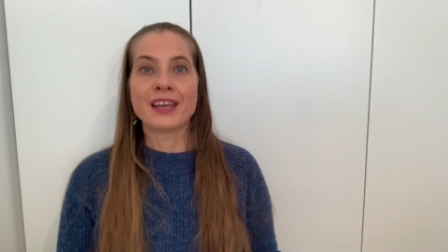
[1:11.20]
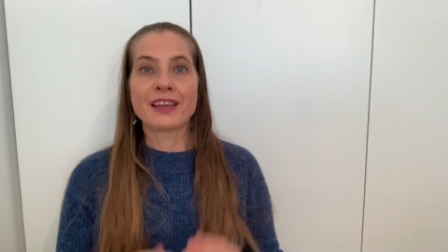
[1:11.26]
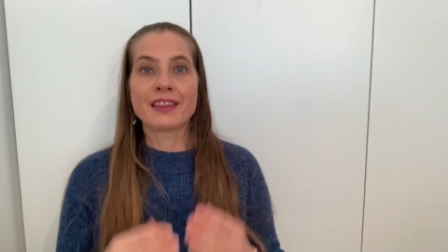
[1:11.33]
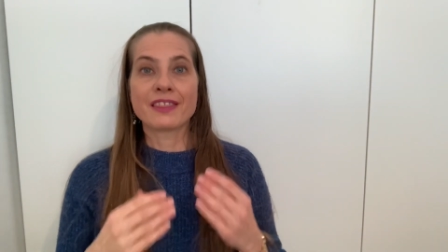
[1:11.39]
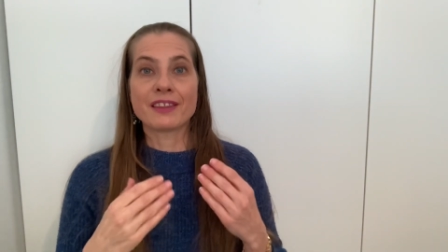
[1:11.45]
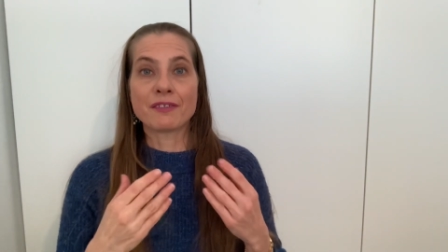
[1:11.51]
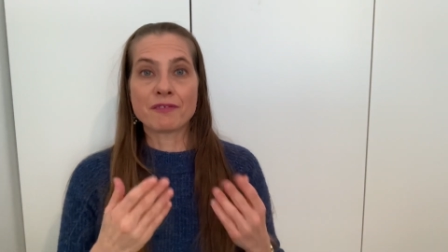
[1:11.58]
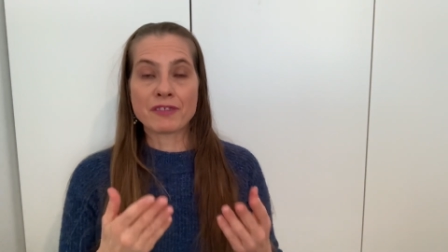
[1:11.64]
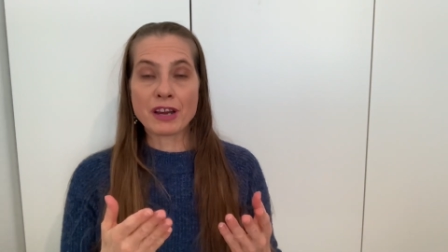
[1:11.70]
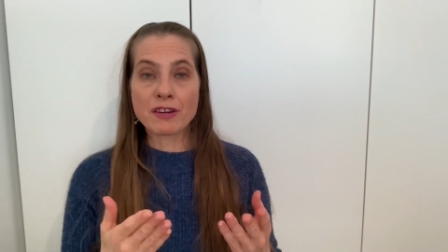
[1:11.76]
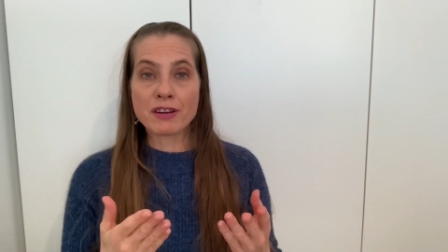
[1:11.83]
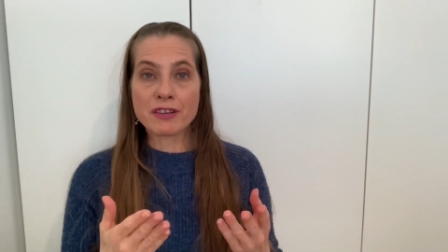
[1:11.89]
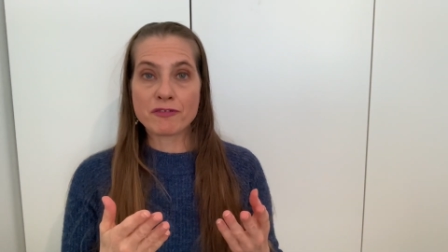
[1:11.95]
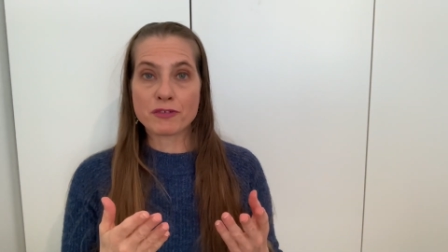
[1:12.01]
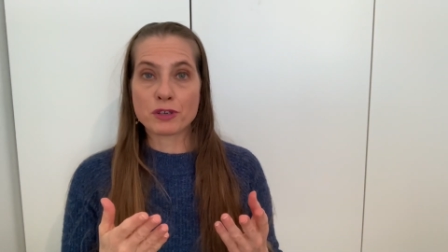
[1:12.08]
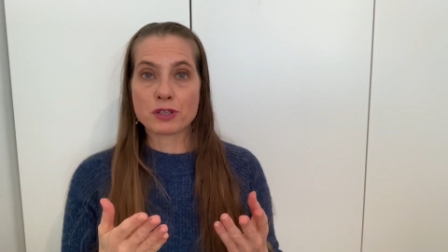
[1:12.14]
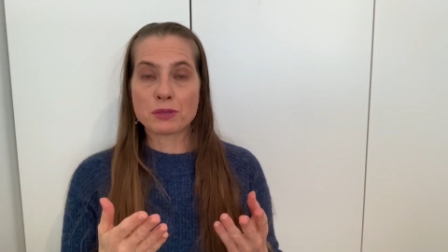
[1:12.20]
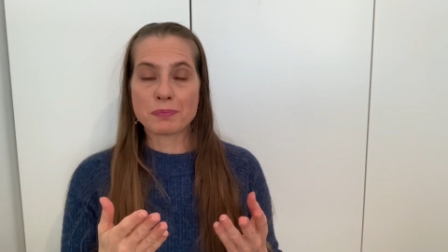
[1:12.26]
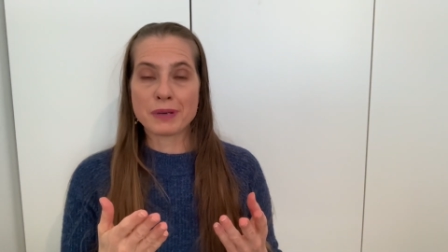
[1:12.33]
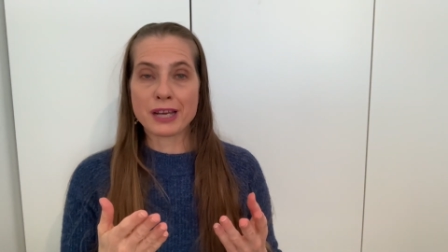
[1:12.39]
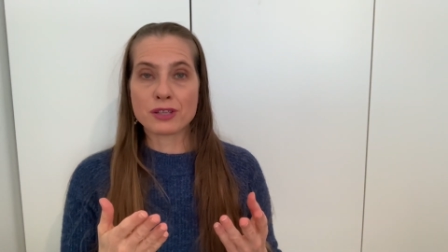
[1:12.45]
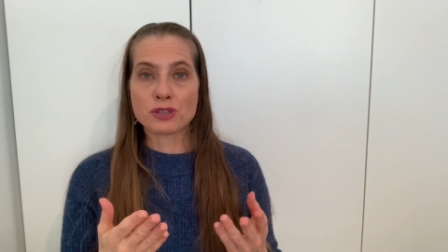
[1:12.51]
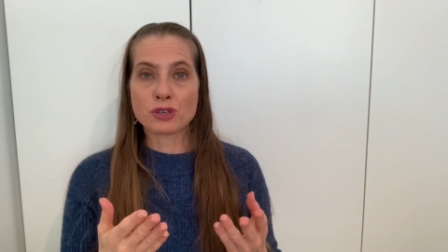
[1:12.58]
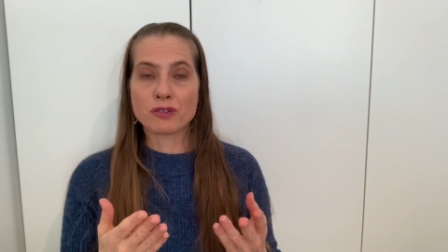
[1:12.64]
The very first
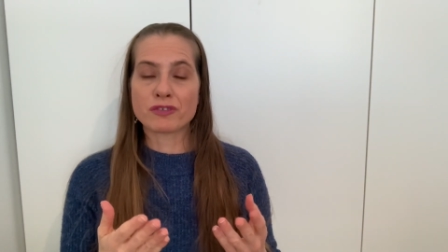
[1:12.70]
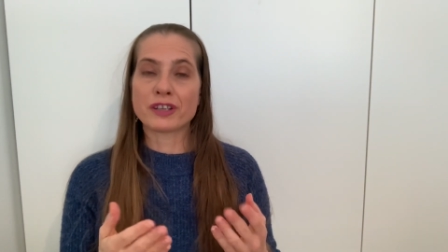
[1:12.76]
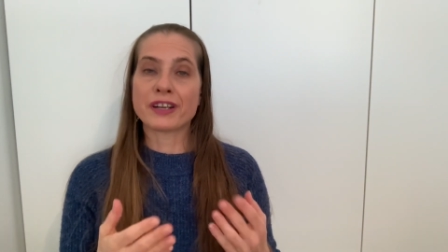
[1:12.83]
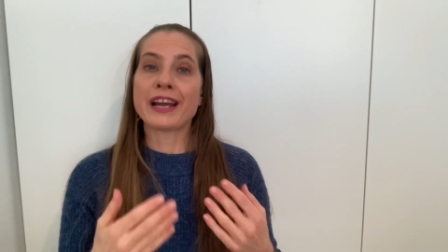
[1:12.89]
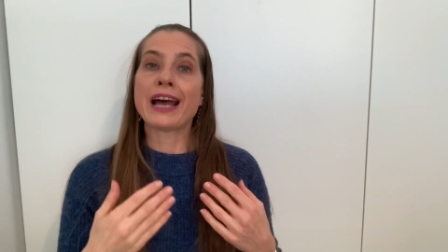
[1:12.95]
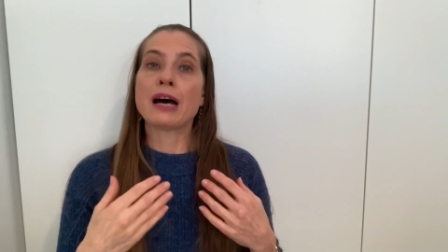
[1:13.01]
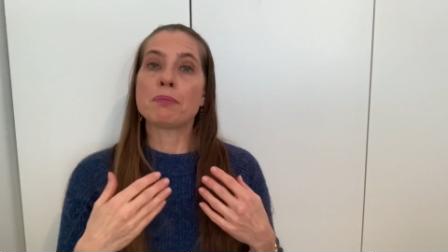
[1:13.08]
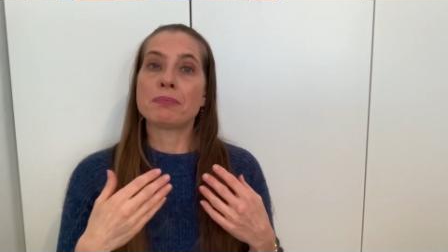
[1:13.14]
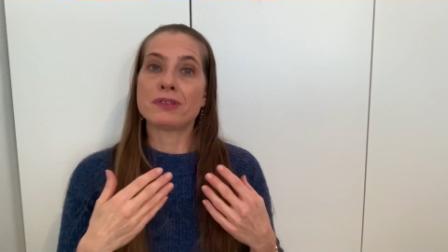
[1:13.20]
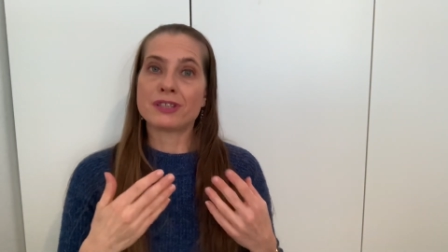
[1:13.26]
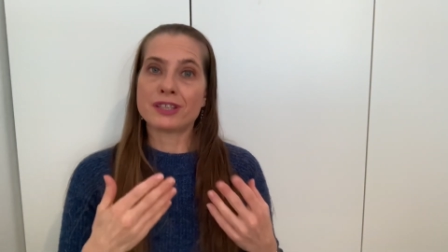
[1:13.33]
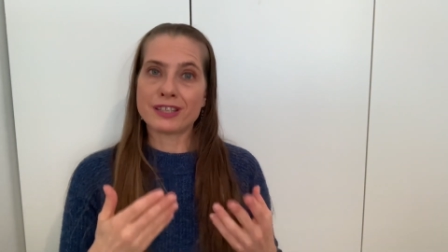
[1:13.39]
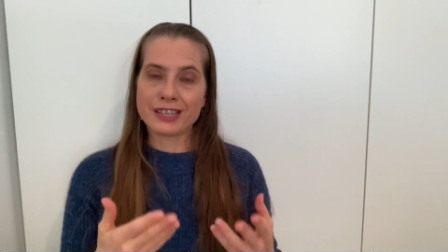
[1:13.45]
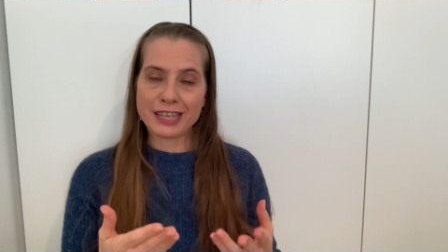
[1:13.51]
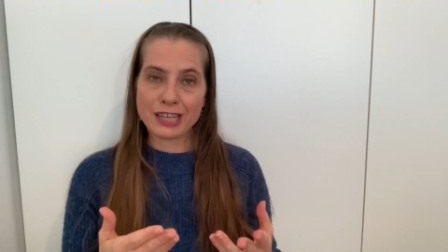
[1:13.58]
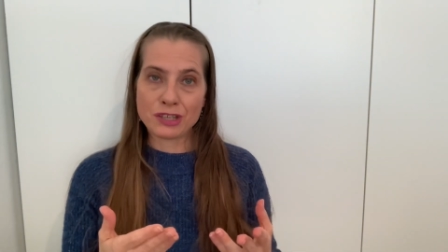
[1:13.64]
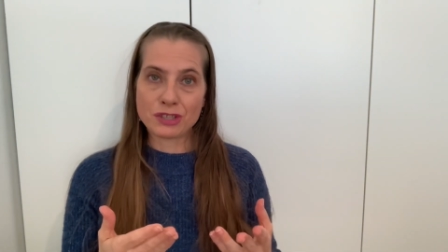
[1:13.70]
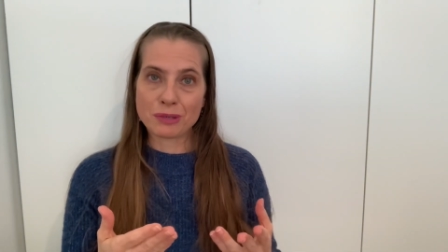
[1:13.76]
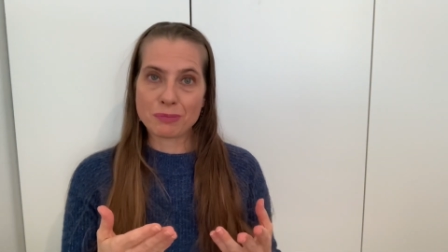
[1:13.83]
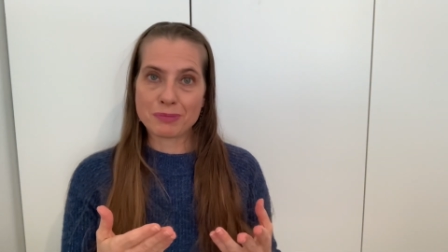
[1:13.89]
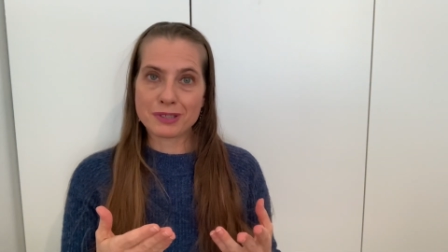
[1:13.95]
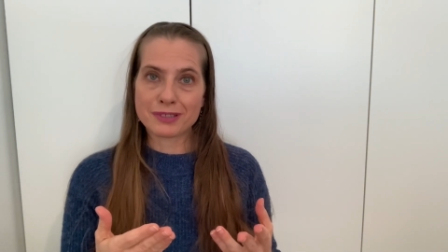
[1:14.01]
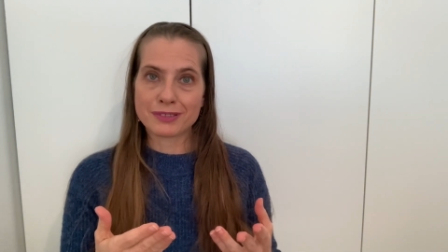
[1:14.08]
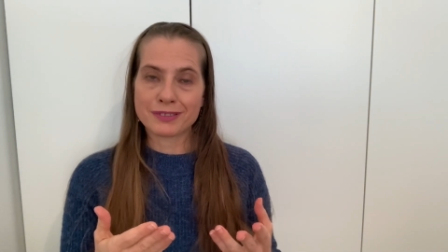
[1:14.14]
Passover happened in
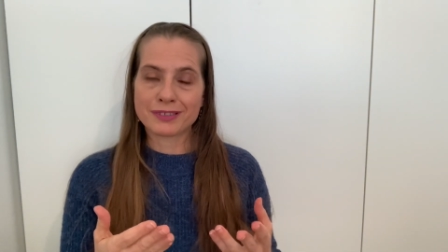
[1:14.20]
Egypt.